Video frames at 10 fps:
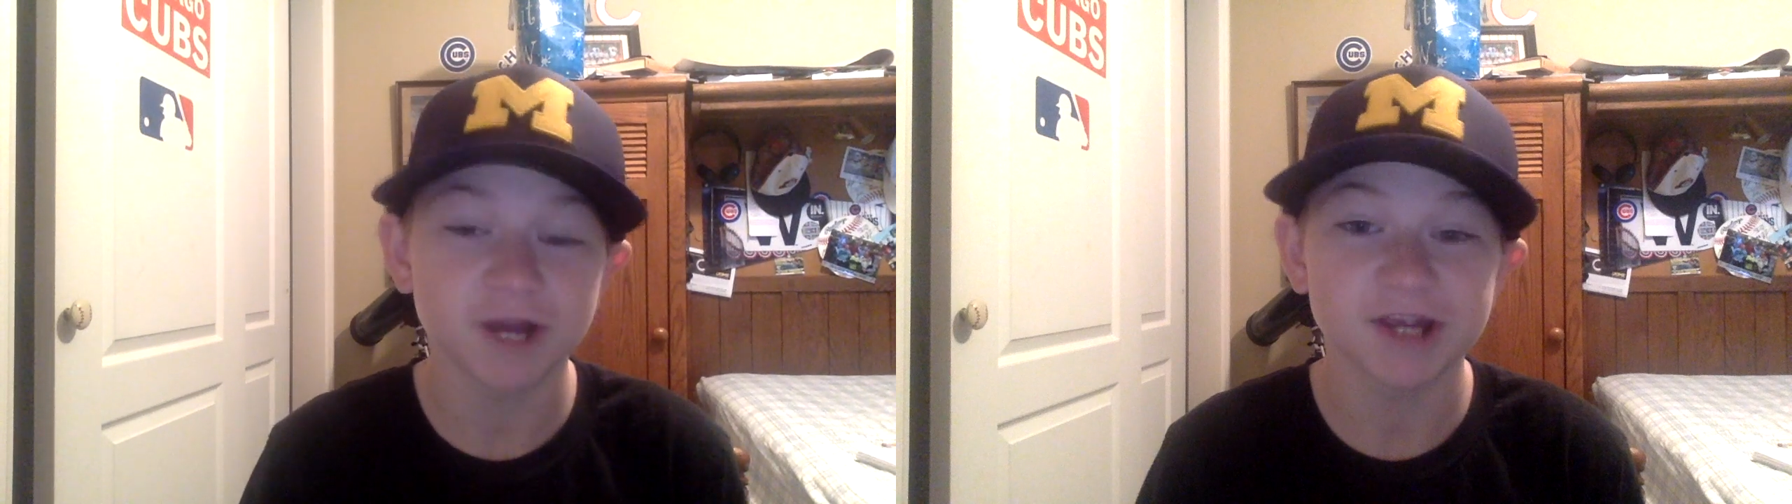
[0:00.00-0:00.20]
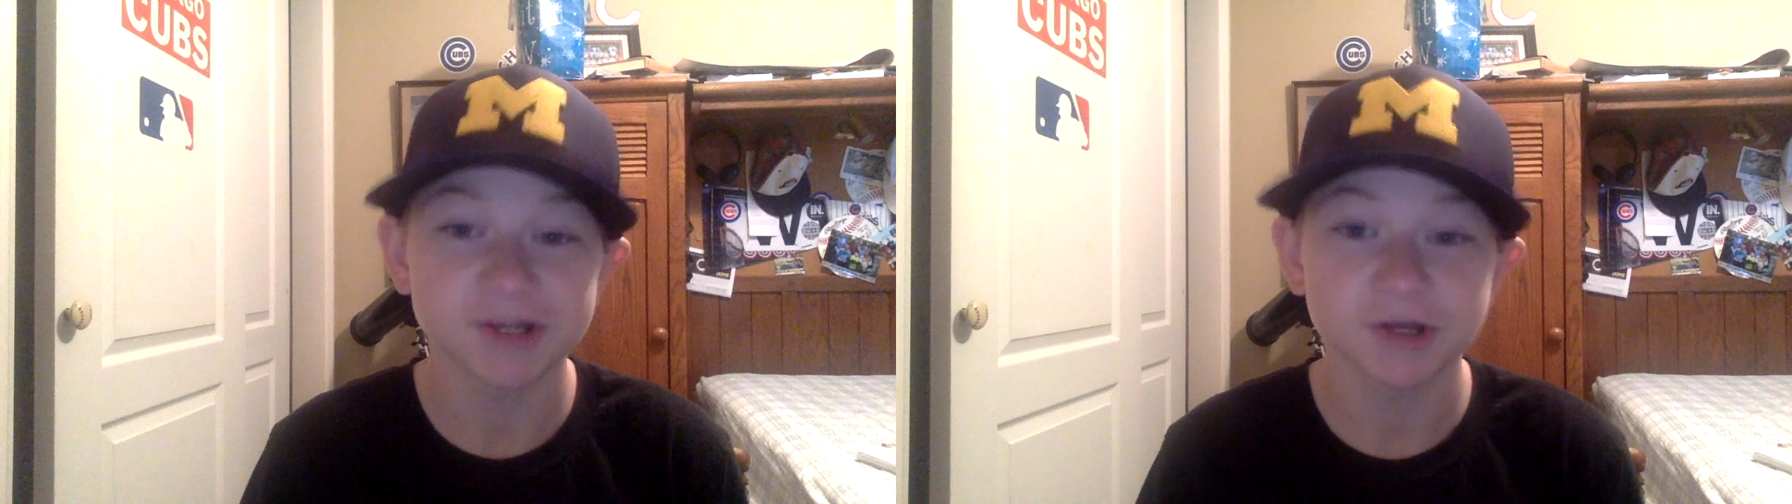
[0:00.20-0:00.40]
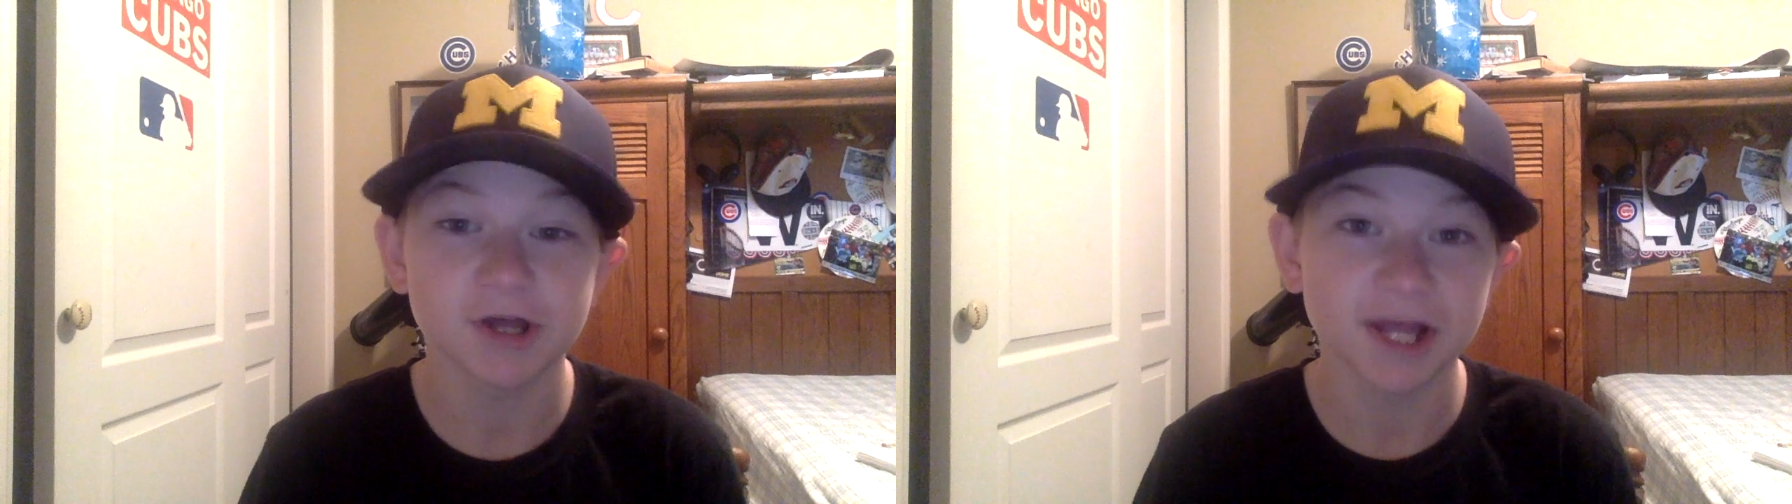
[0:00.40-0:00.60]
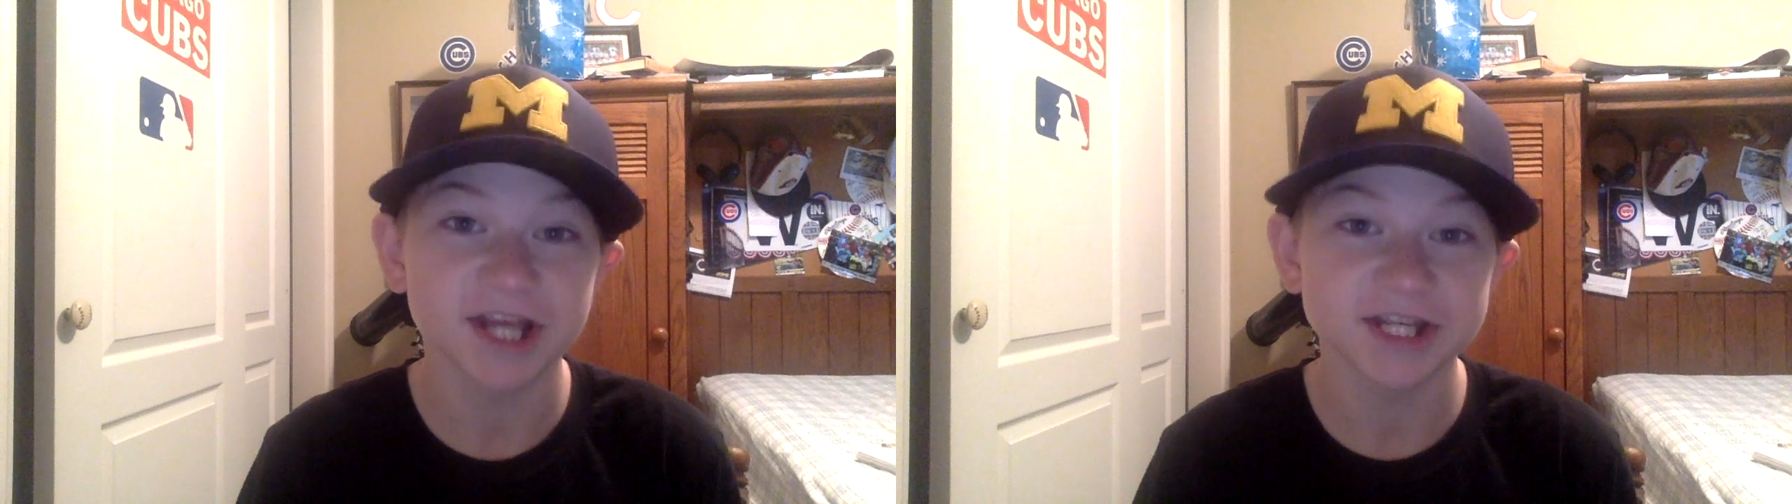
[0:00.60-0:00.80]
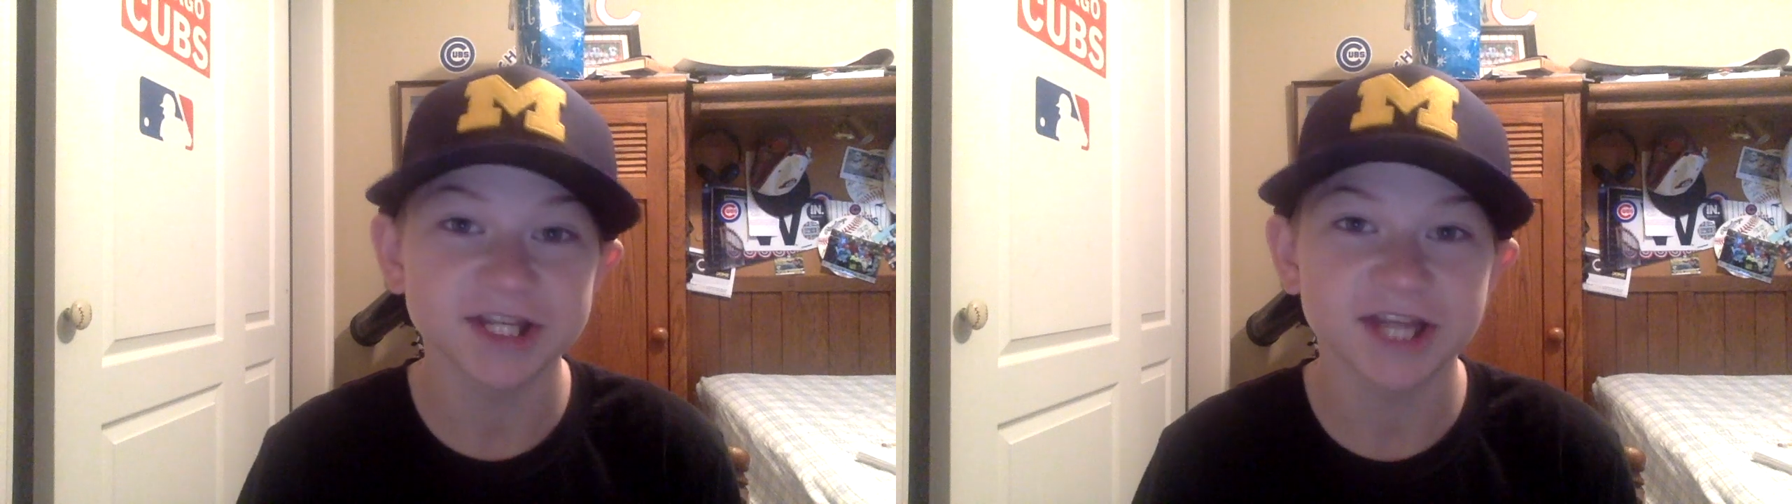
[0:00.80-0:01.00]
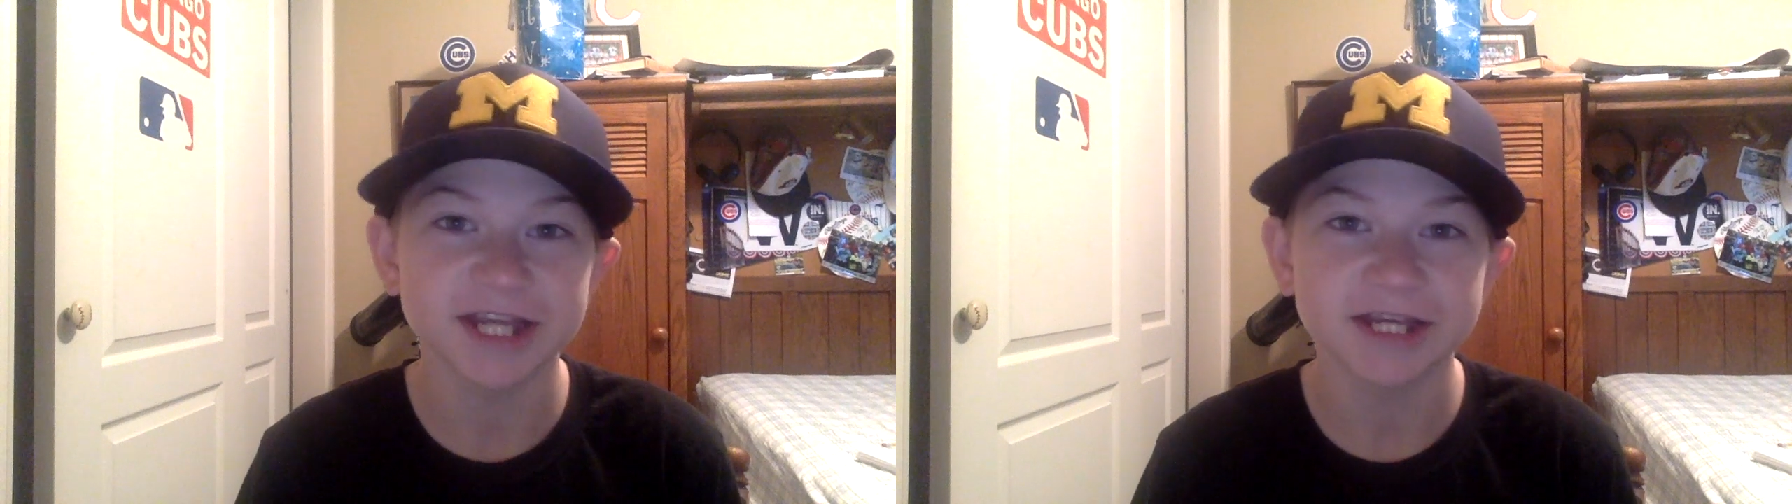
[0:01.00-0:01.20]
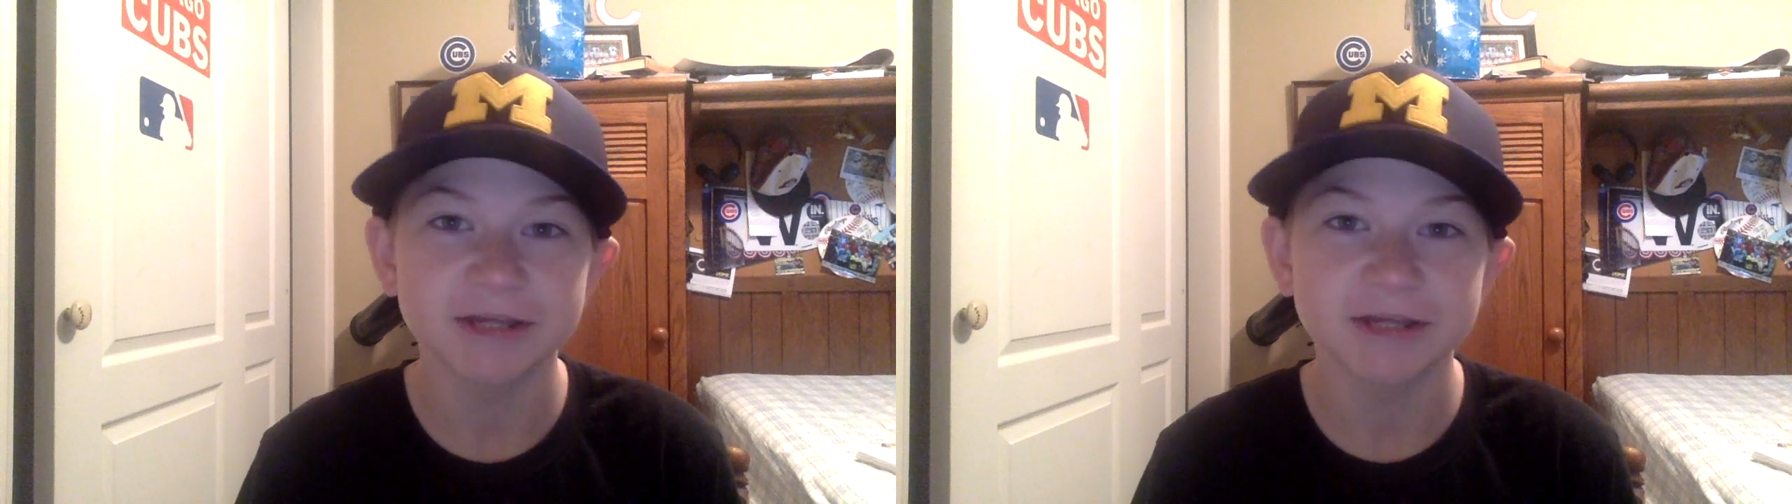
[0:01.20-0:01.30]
I saw last night.